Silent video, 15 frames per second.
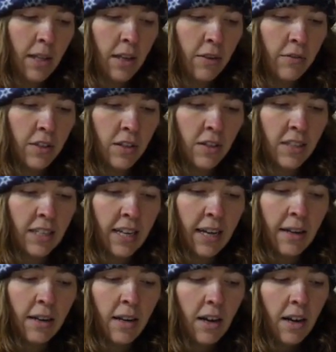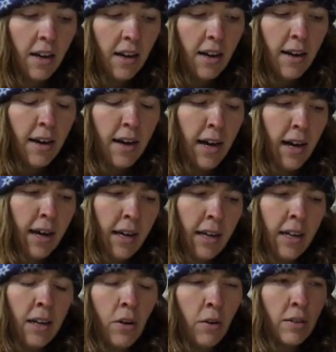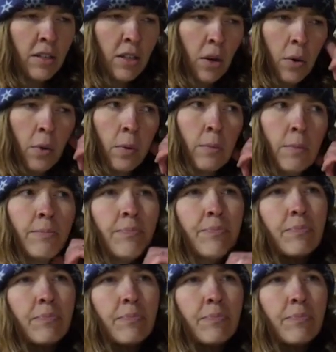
that you've tilted it. Uh, and also,